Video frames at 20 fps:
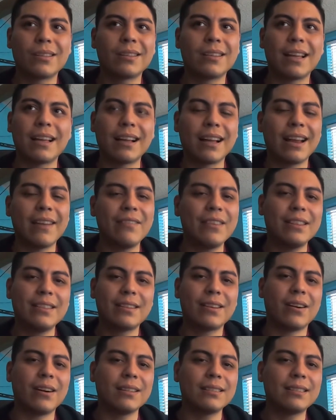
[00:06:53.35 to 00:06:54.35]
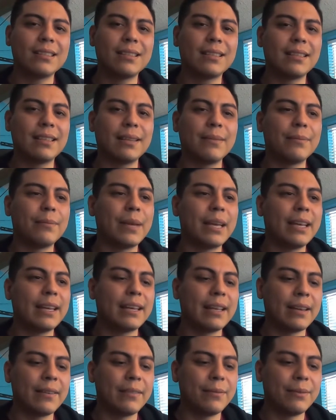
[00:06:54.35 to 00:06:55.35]
like every content that they've made,
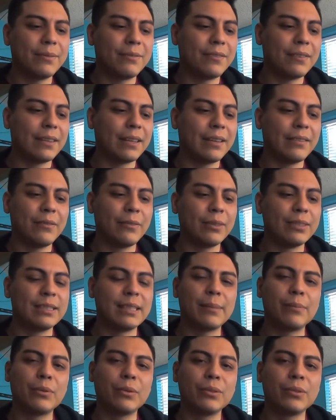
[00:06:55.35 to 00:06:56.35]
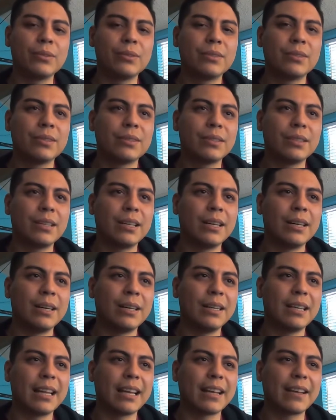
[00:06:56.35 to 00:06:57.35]
it resembled
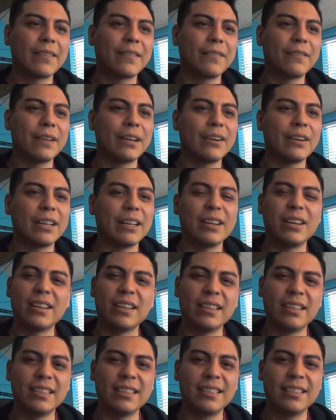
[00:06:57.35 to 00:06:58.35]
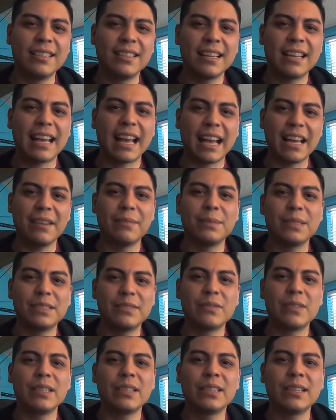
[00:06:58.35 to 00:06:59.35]
like very hood
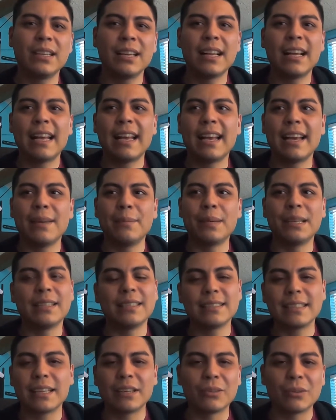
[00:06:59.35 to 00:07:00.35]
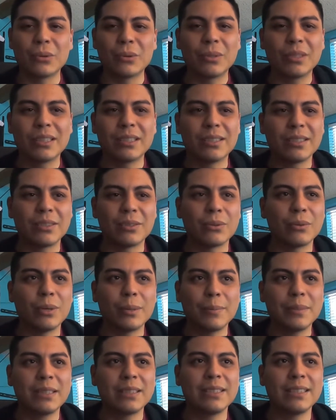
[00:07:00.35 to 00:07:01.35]
atmosphere. And because I grew
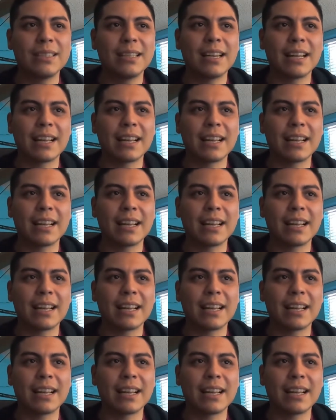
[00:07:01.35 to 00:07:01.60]
up in the hood,